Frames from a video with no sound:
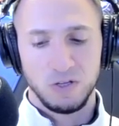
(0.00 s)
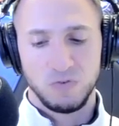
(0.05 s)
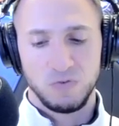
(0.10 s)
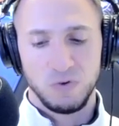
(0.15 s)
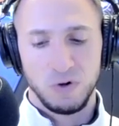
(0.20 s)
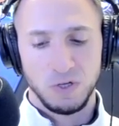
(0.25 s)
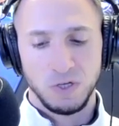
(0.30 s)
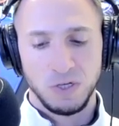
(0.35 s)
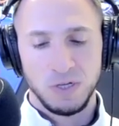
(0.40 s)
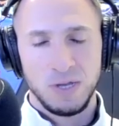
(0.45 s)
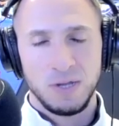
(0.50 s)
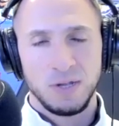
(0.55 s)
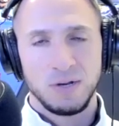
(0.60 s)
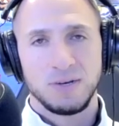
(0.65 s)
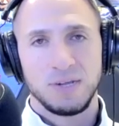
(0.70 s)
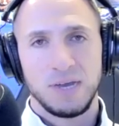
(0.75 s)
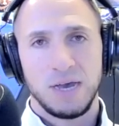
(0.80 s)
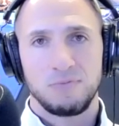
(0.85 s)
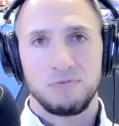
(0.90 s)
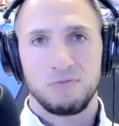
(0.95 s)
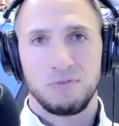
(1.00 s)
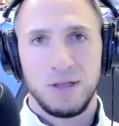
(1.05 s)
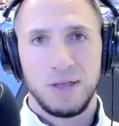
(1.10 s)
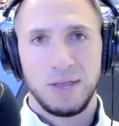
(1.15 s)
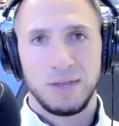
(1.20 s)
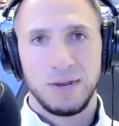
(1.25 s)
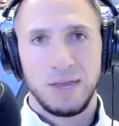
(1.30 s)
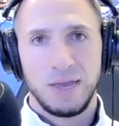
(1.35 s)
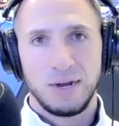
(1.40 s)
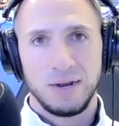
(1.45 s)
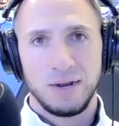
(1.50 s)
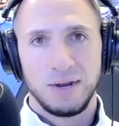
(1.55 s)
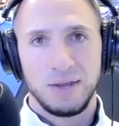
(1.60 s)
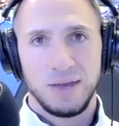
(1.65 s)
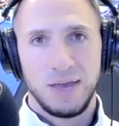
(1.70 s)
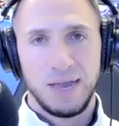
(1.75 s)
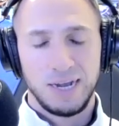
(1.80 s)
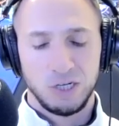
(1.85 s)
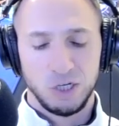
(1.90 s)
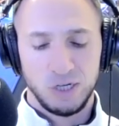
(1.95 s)
versus Top Flight and
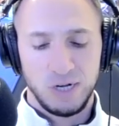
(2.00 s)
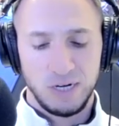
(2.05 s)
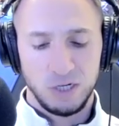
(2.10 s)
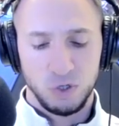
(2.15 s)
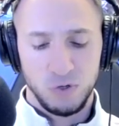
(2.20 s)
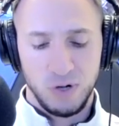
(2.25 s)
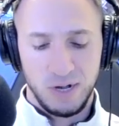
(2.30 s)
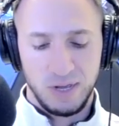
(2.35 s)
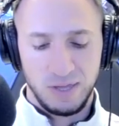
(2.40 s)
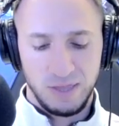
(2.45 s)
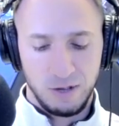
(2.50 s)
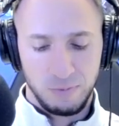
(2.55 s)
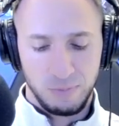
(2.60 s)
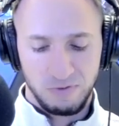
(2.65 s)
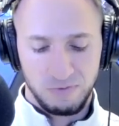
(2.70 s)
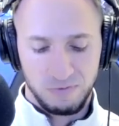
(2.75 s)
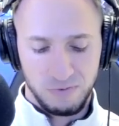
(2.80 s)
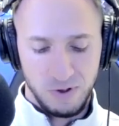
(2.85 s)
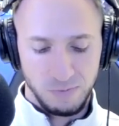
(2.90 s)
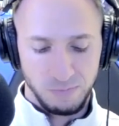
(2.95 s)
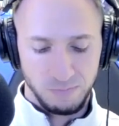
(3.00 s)
Action Andretti. That'd be fun.